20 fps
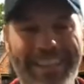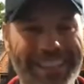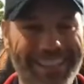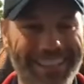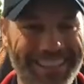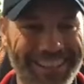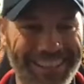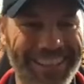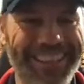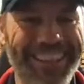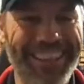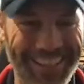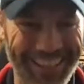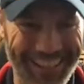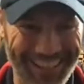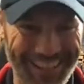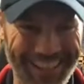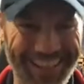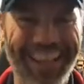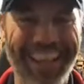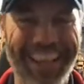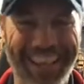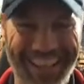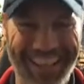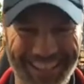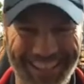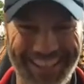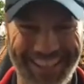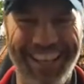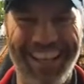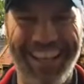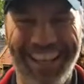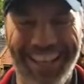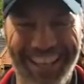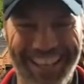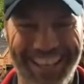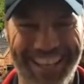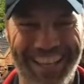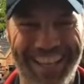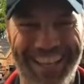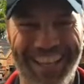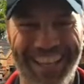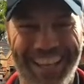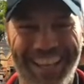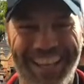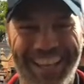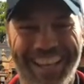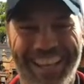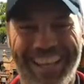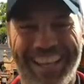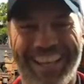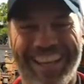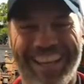lock the world down again. I got stuff to do, people.